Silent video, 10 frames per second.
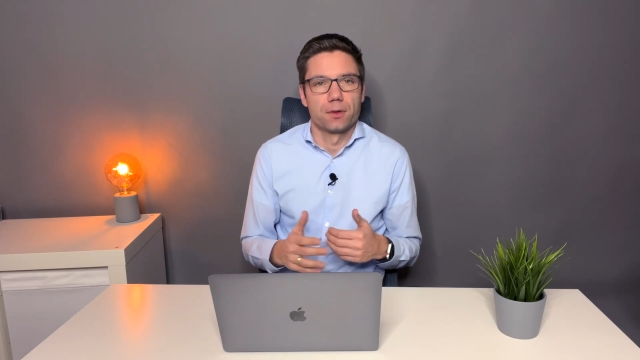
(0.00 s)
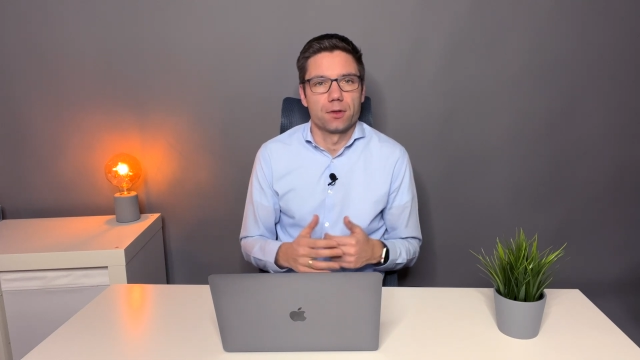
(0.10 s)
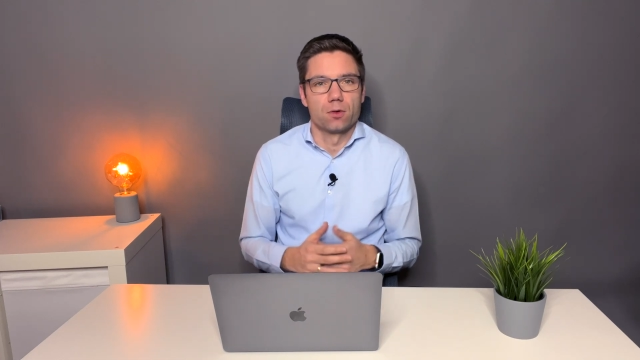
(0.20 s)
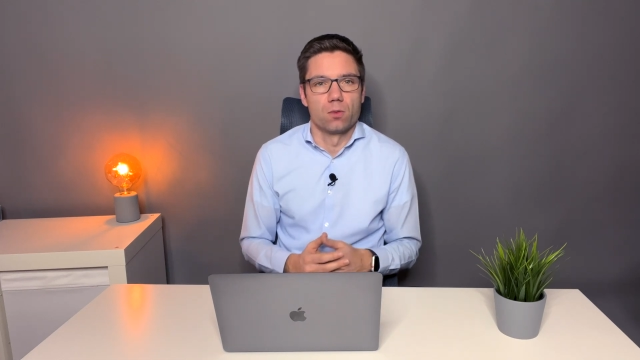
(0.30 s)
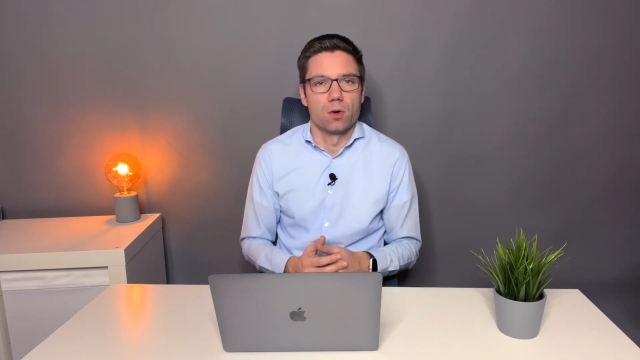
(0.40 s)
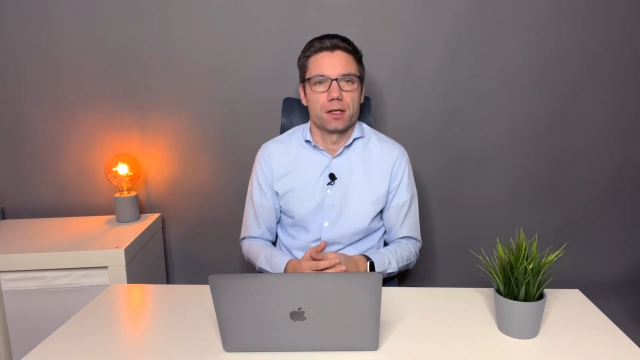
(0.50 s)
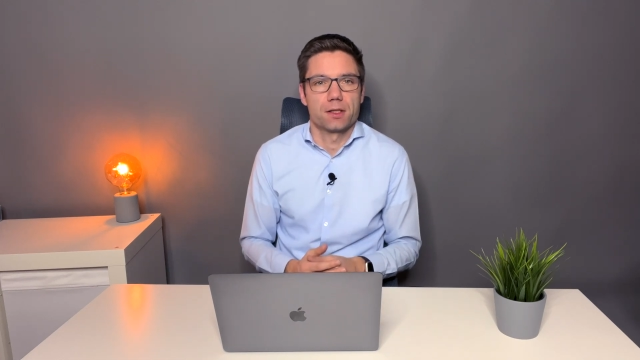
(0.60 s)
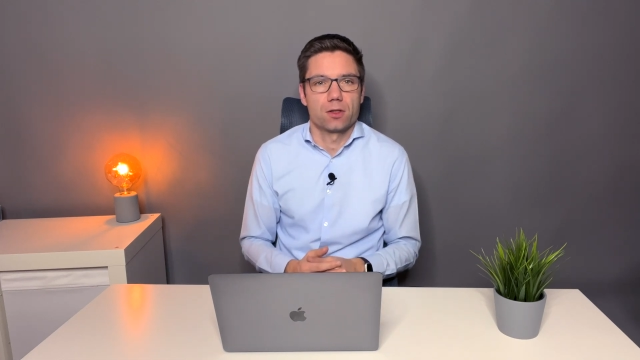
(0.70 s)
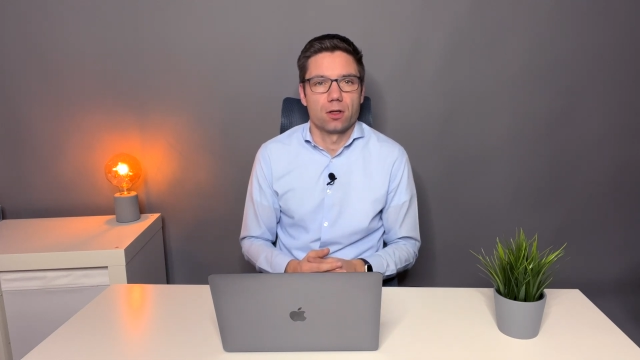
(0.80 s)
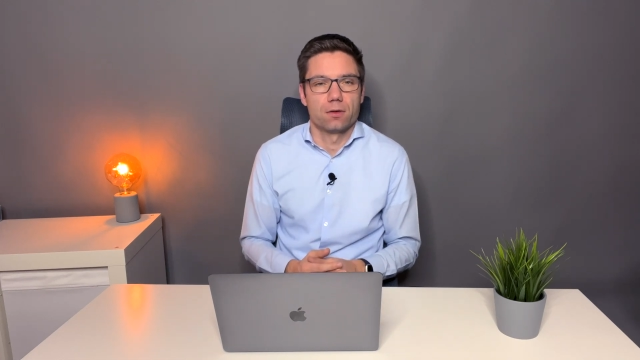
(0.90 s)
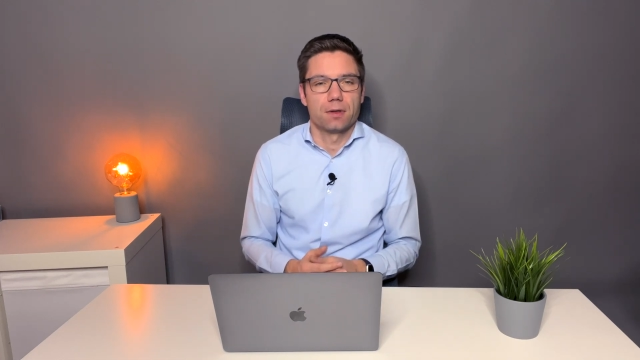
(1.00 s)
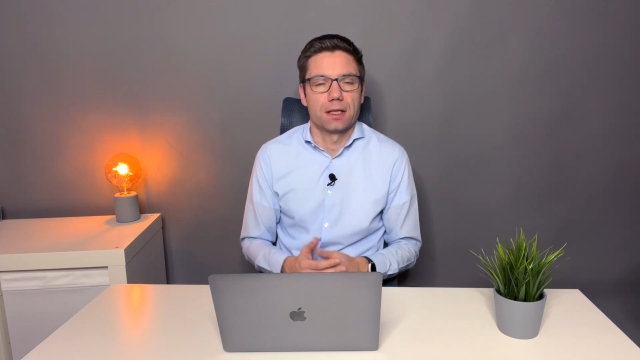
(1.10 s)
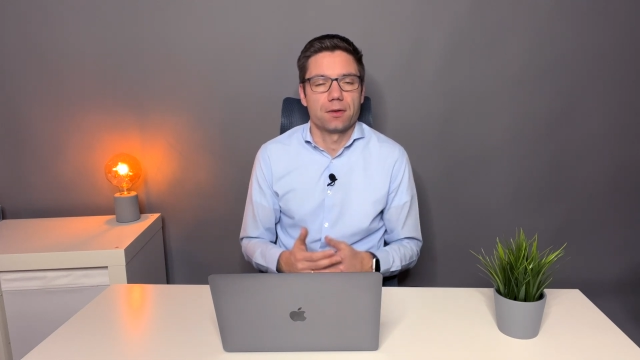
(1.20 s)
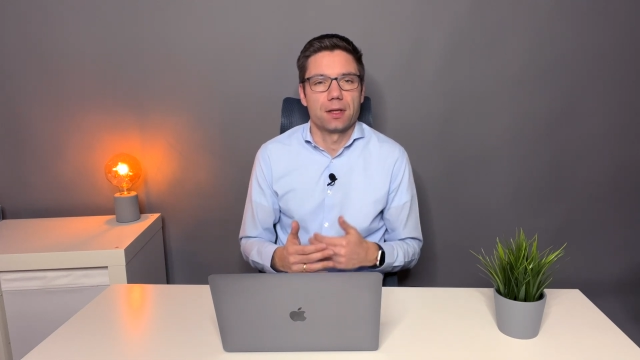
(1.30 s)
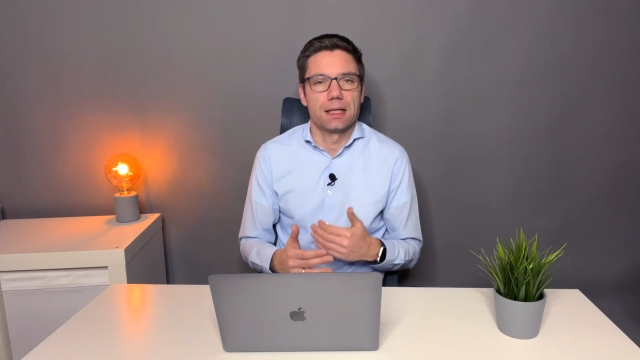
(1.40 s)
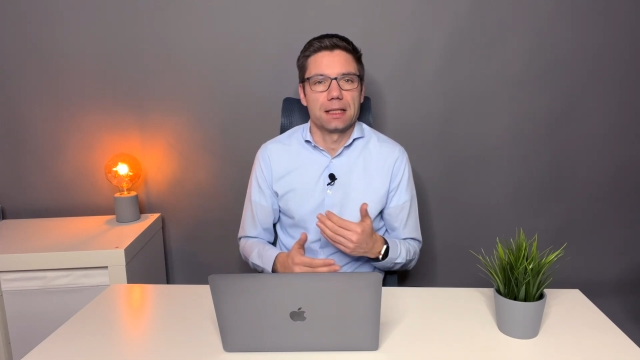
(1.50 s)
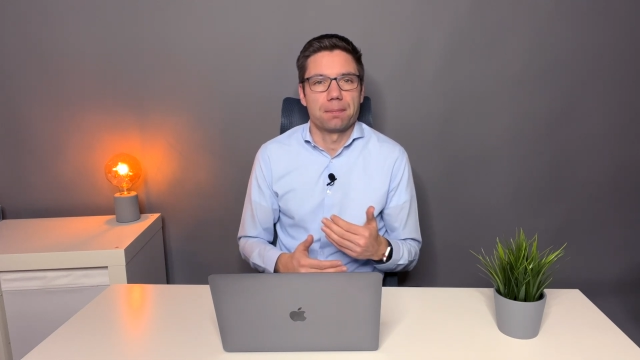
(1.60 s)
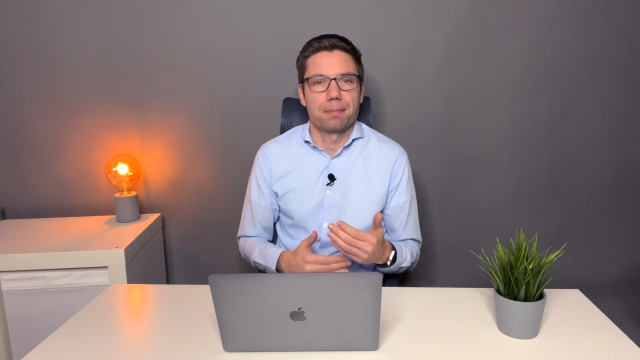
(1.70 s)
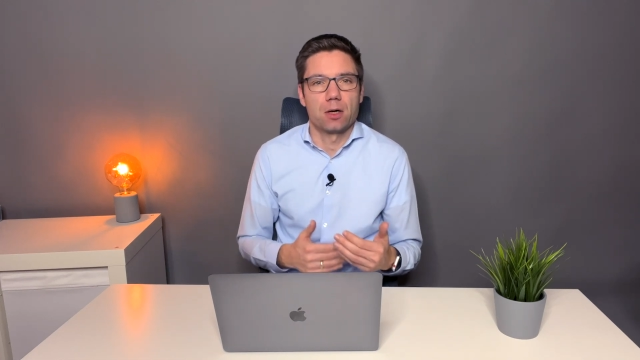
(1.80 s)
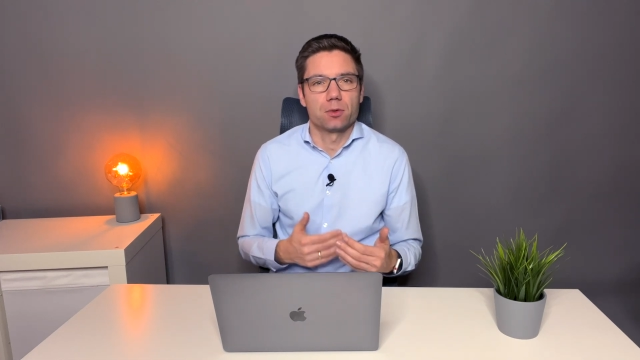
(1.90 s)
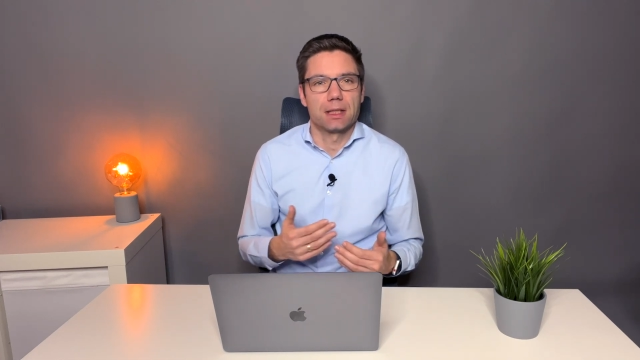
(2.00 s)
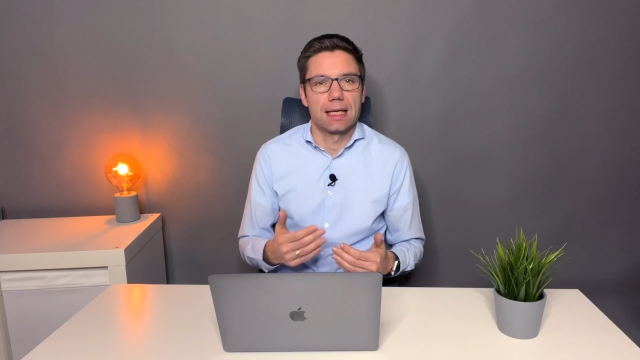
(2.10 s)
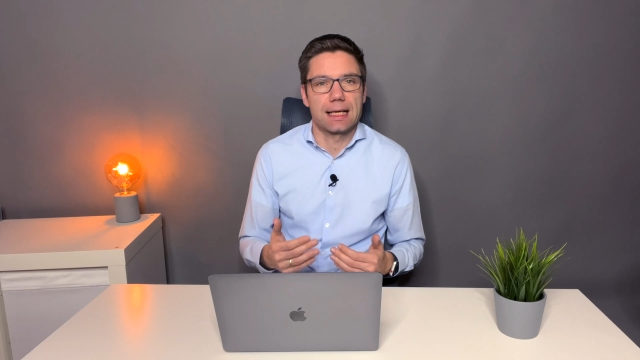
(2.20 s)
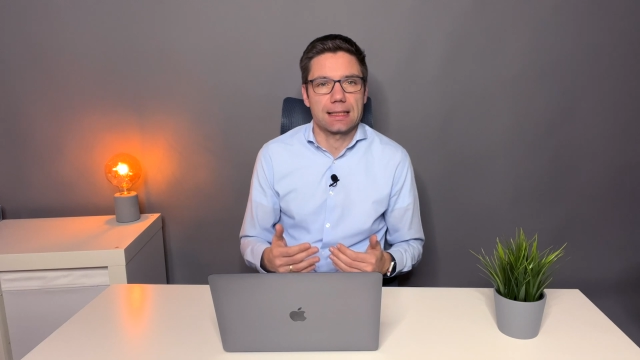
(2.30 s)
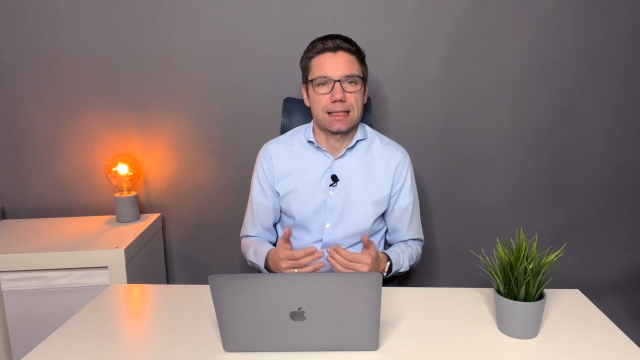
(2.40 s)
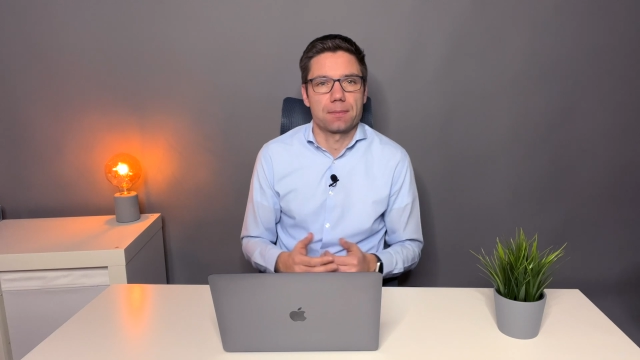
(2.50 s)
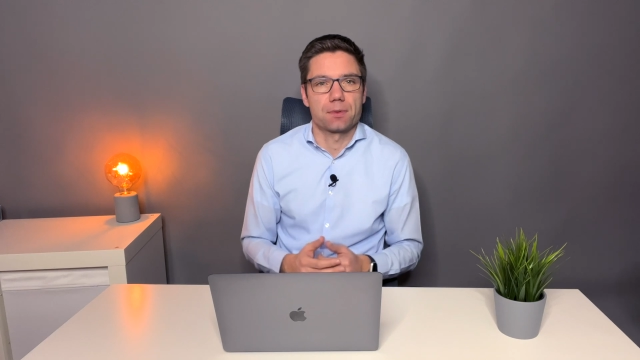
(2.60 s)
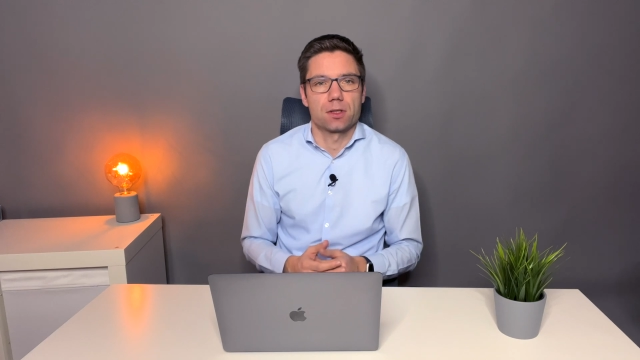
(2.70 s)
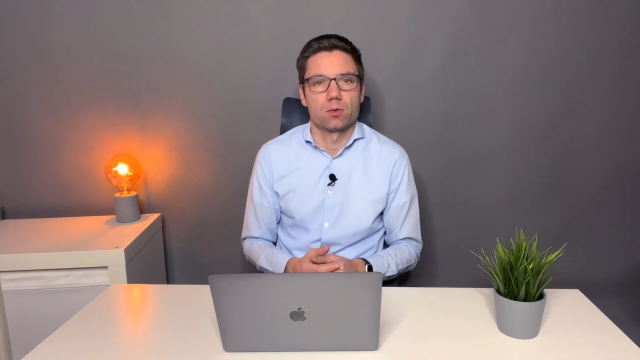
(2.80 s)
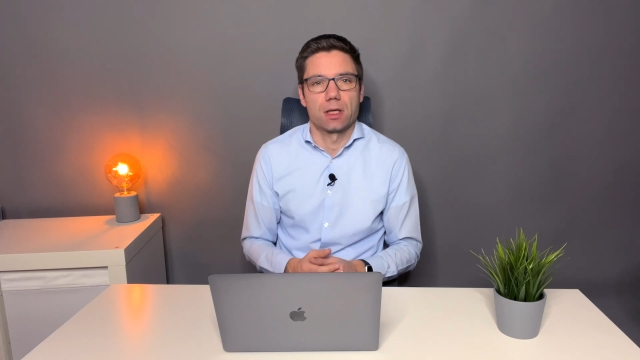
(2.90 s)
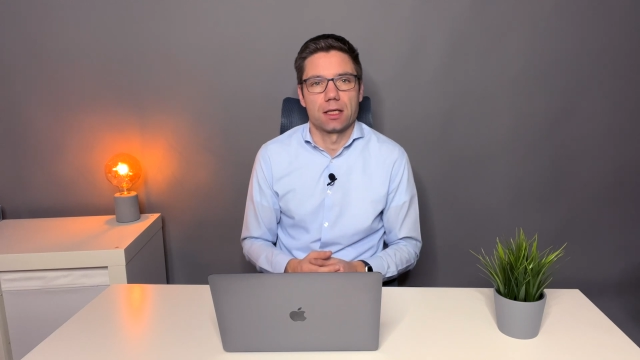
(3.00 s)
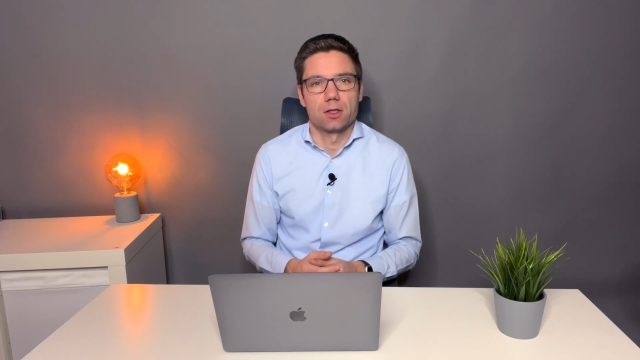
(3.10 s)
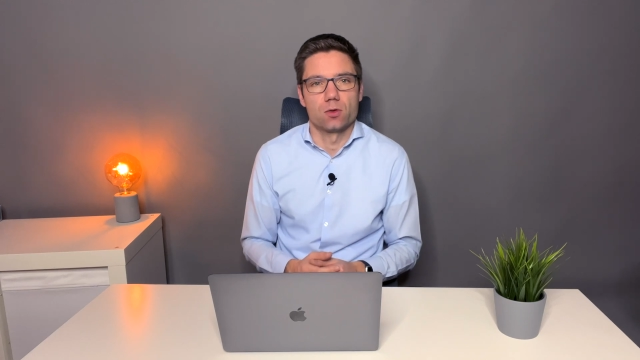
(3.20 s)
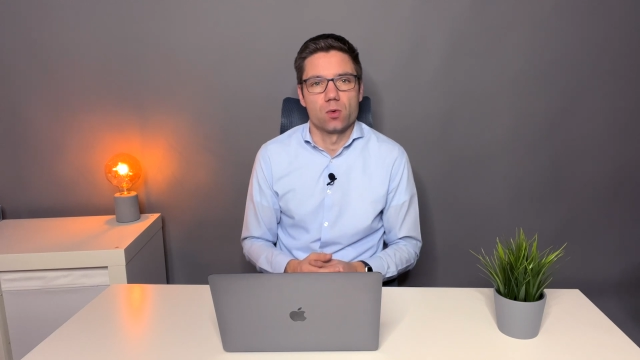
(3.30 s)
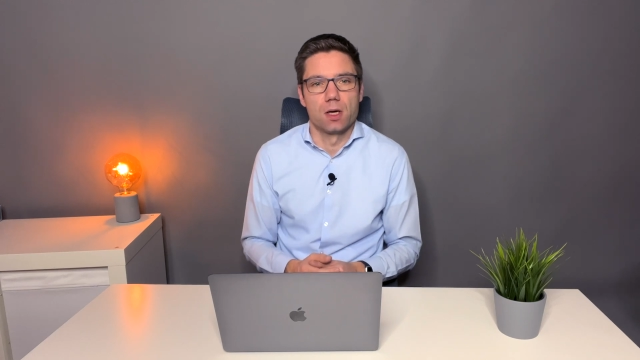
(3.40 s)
you want to solve and think about the next steps you can do.